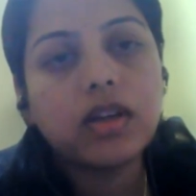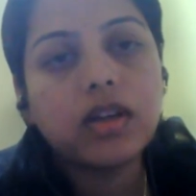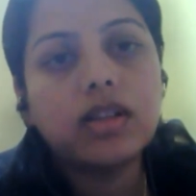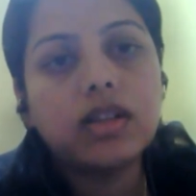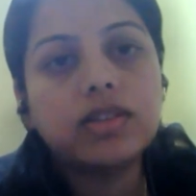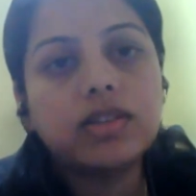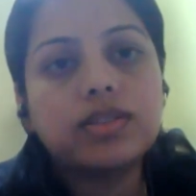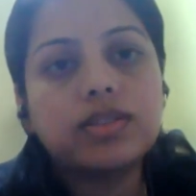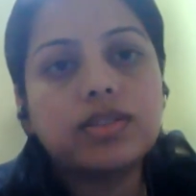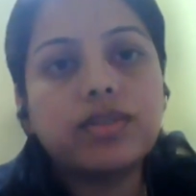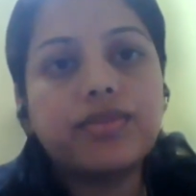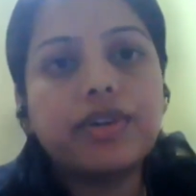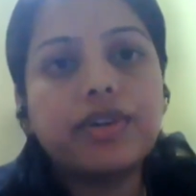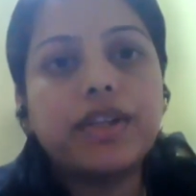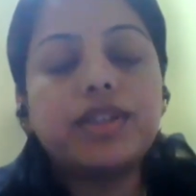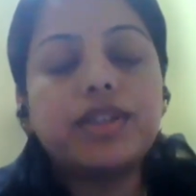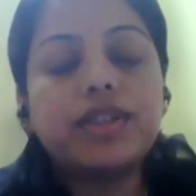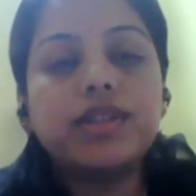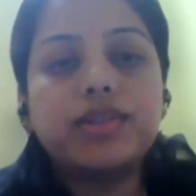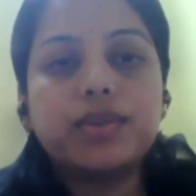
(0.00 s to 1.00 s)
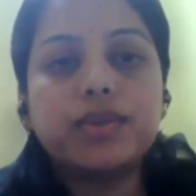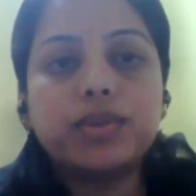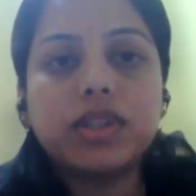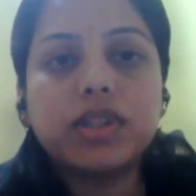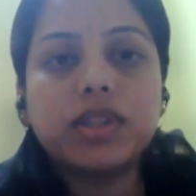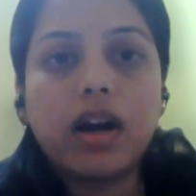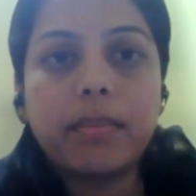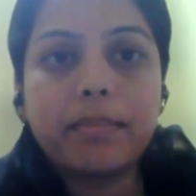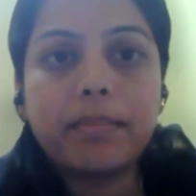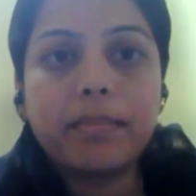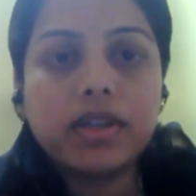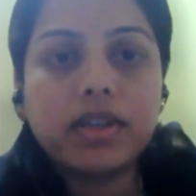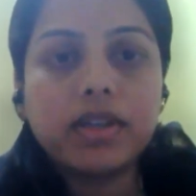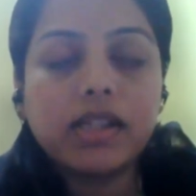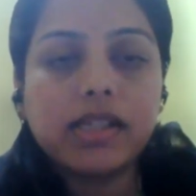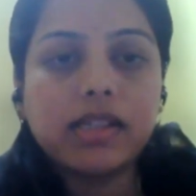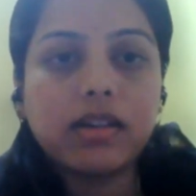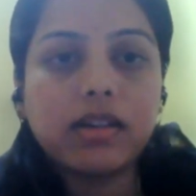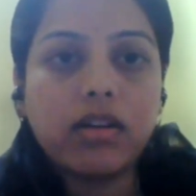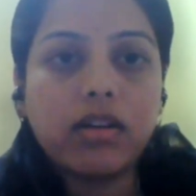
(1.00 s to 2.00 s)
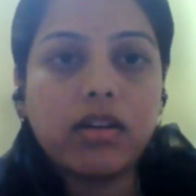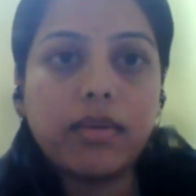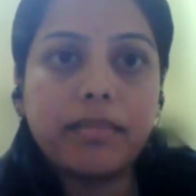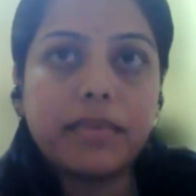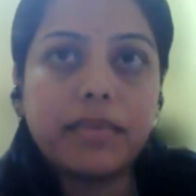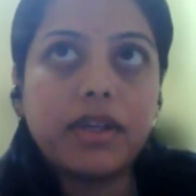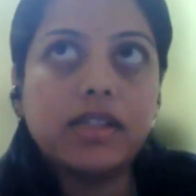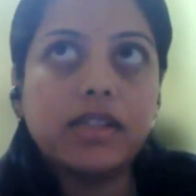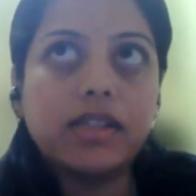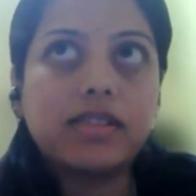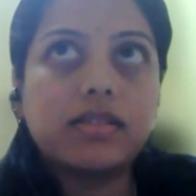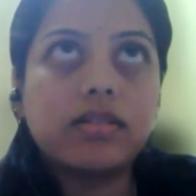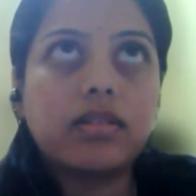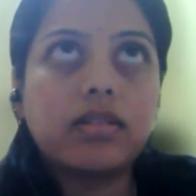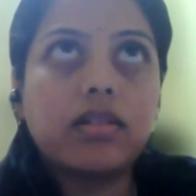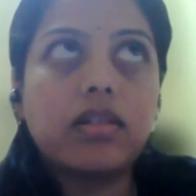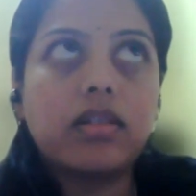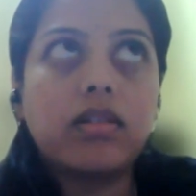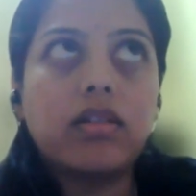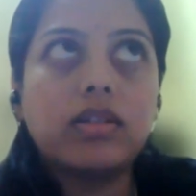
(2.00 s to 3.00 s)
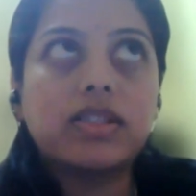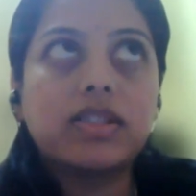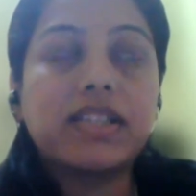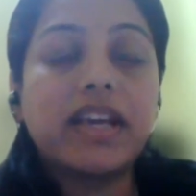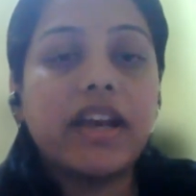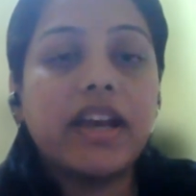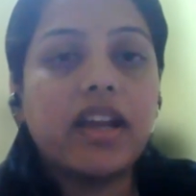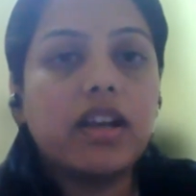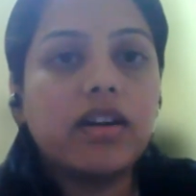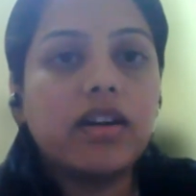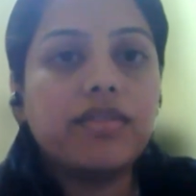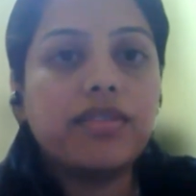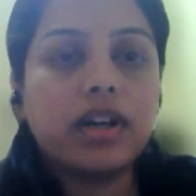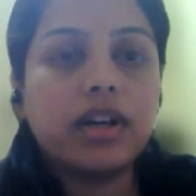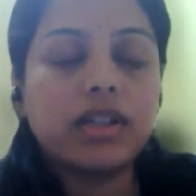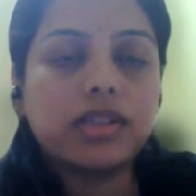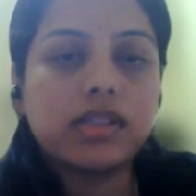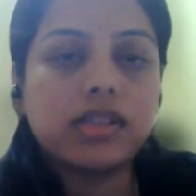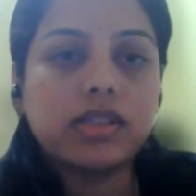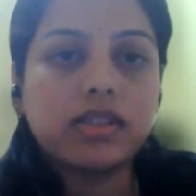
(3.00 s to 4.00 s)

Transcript: So when you use uppercase, it's a scalar function.